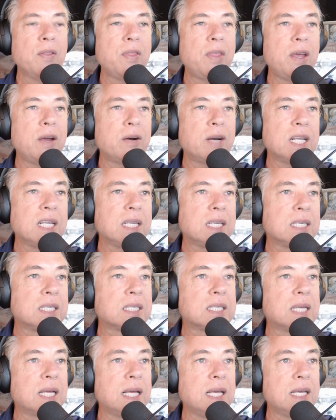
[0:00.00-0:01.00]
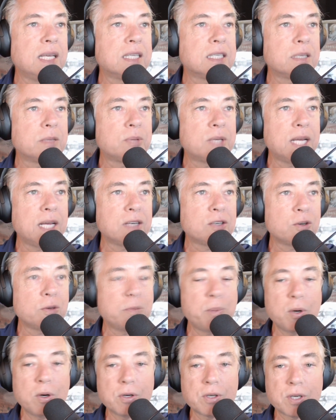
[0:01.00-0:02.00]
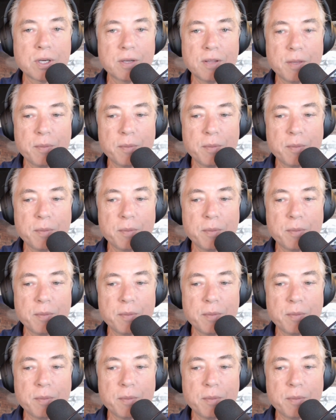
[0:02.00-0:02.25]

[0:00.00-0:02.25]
There is a substantial portion of